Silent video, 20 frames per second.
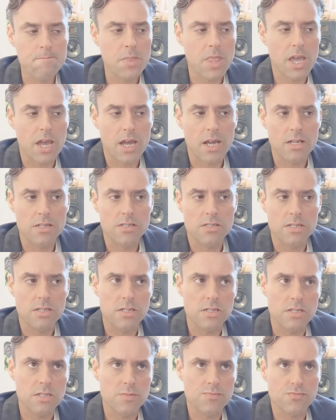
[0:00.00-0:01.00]
and
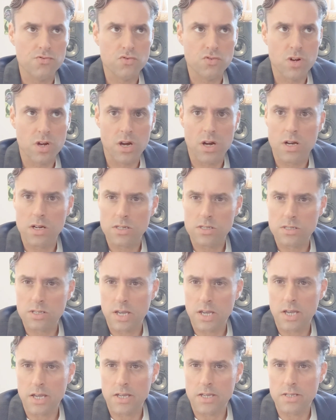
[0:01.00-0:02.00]
is
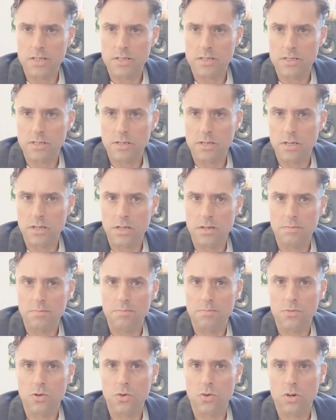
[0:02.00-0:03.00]
broadcast and
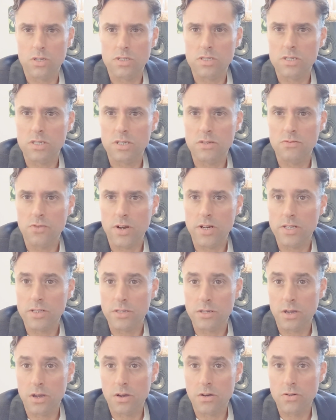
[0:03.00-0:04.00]
quality ready
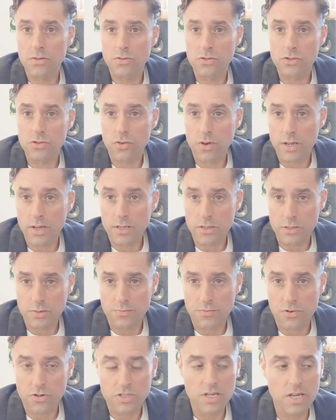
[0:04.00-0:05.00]
to go straight into
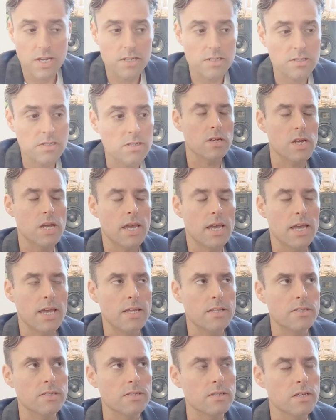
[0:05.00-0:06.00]
projects.
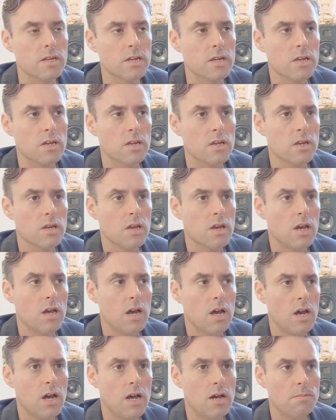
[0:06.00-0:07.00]
And
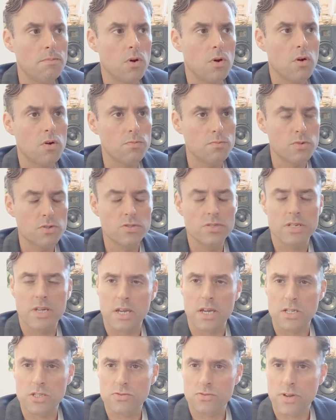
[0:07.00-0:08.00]
on Music
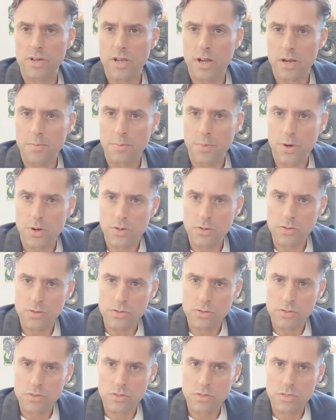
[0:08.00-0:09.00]
Xray, I
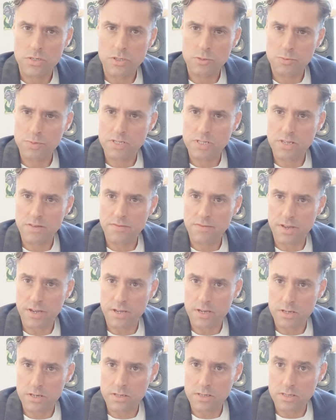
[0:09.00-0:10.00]
post
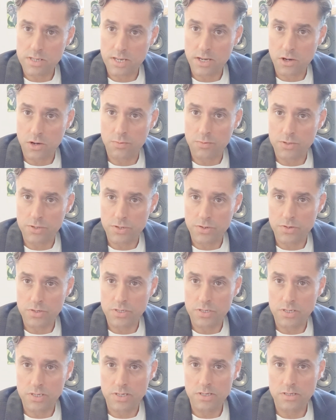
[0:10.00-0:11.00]
specific sync
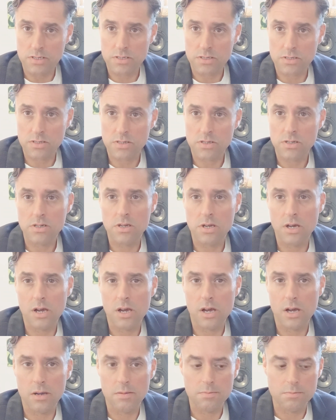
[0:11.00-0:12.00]
opportunities
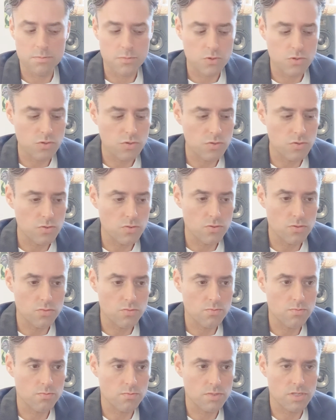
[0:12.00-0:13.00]
to
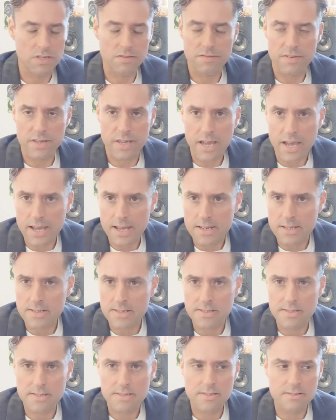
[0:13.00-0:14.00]
TV
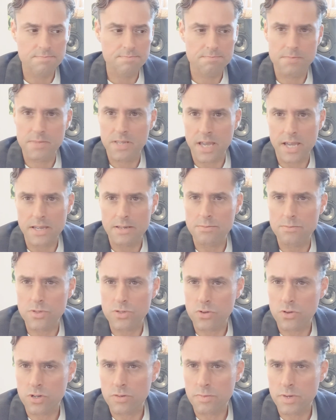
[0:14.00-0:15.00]
ads, games,
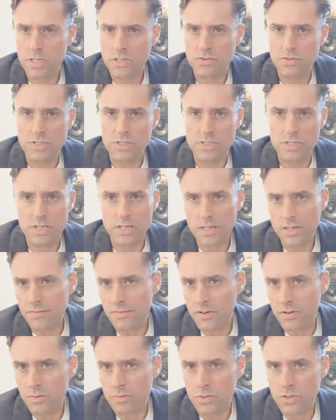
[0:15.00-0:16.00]
documentaries, indie
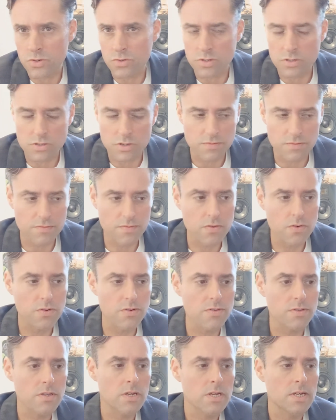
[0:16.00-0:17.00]
films, so on and so
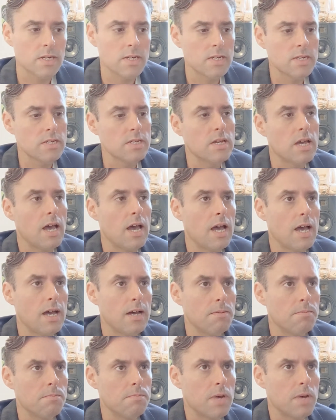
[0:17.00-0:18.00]
forth.
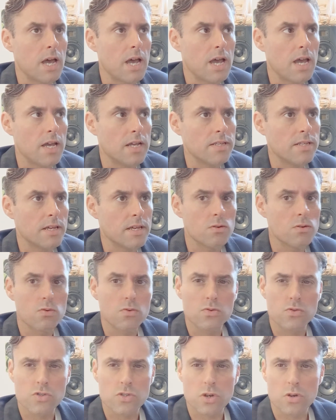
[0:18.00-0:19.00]
And then
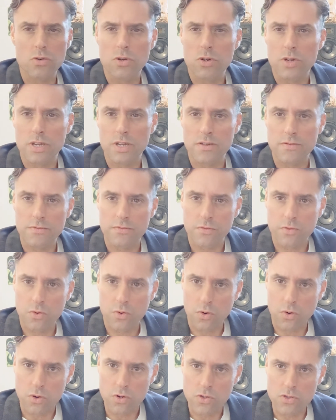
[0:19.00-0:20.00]
also looking
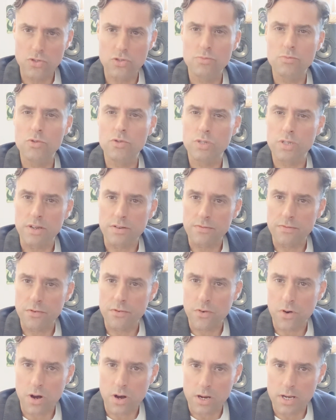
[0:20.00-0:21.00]
for new music
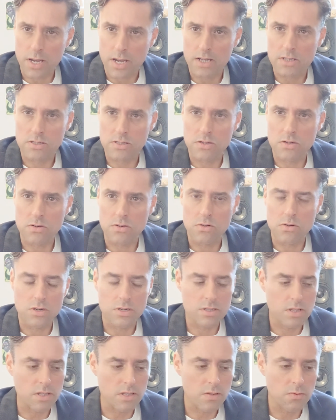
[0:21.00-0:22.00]
for our
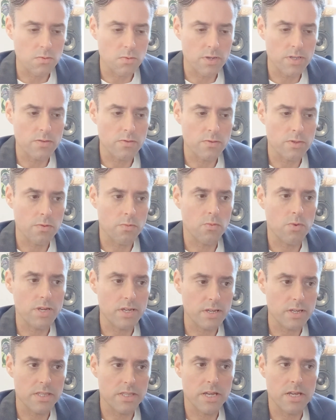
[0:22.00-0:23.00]
catalogue that
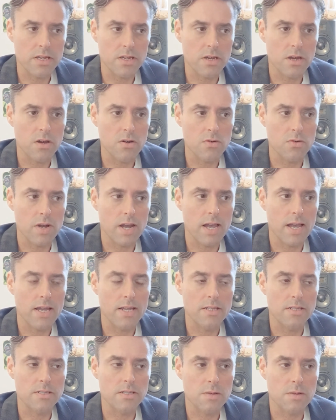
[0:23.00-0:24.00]
we can then go
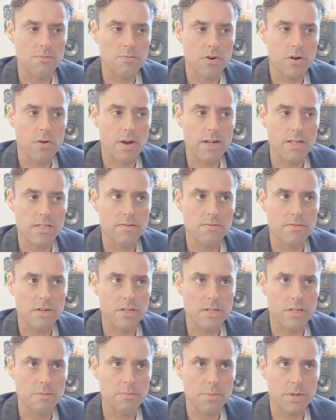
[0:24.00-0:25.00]
and
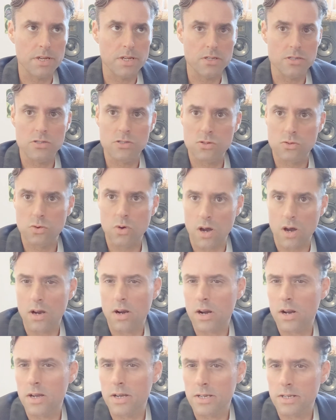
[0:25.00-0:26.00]
proactively pitch to our
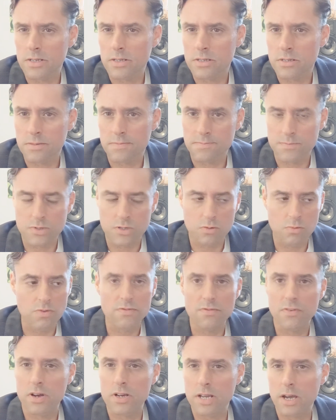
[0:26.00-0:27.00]
clients. So we
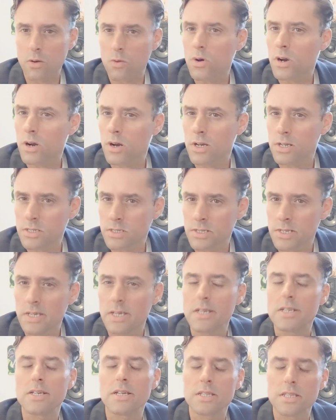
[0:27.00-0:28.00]
find out what clients
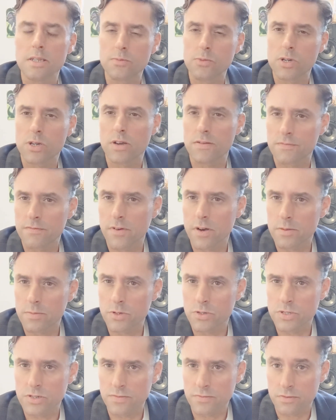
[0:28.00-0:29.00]
need, and then we go and find music